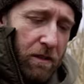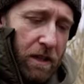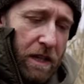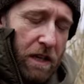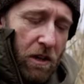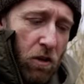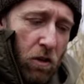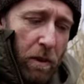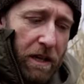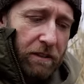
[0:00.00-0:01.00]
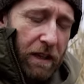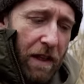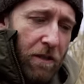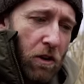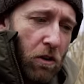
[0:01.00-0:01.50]
the hook bait
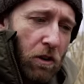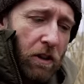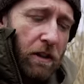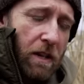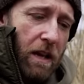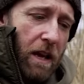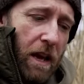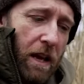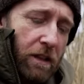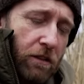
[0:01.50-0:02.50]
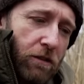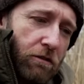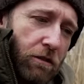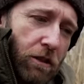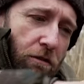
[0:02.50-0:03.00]
and the hook and it's
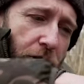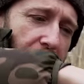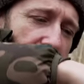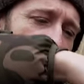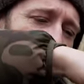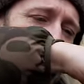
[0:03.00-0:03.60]
going to create a bit of